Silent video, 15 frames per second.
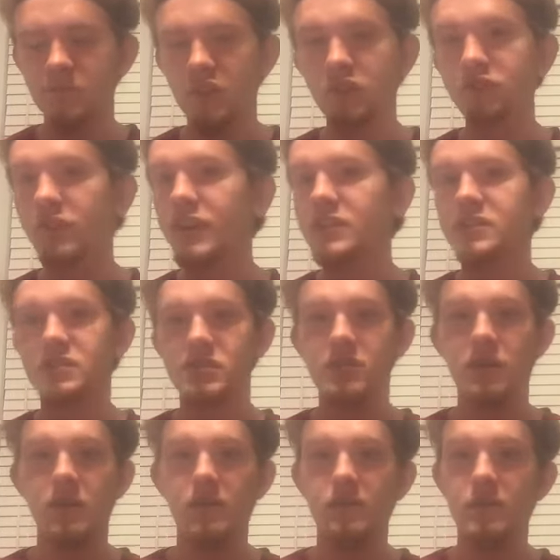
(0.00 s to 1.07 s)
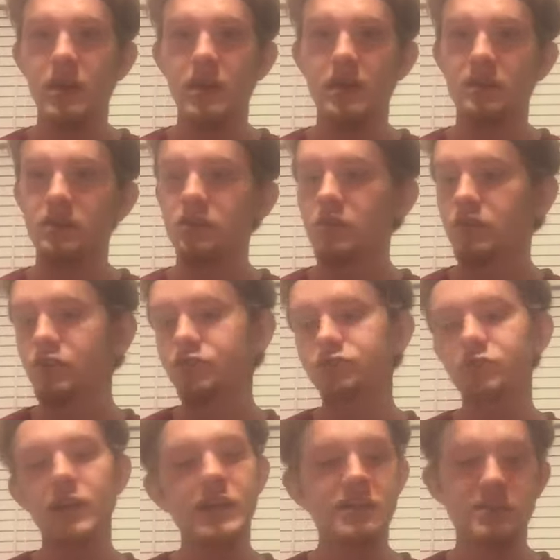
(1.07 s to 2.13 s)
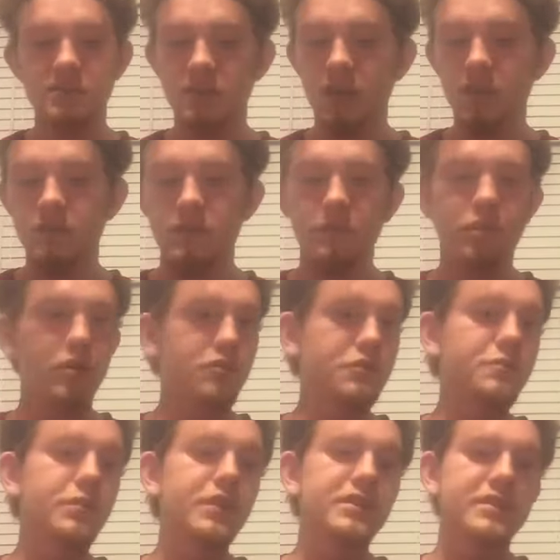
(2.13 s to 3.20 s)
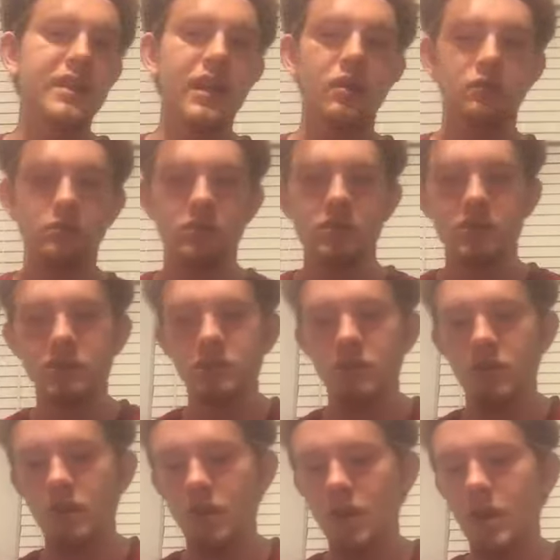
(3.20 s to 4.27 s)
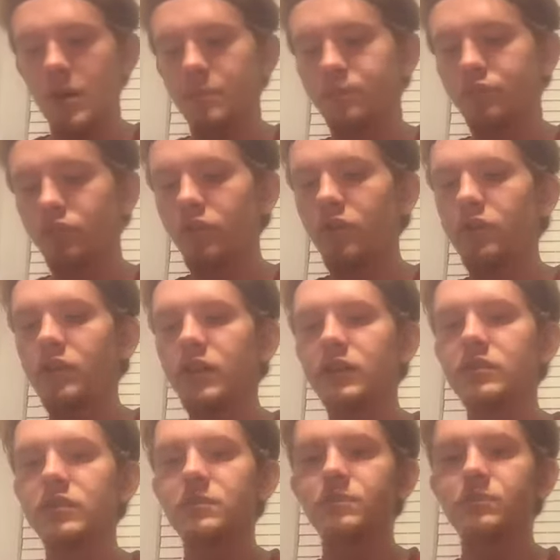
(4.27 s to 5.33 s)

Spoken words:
Great stuff, man. Great stuff. The post beatdown was brilliant.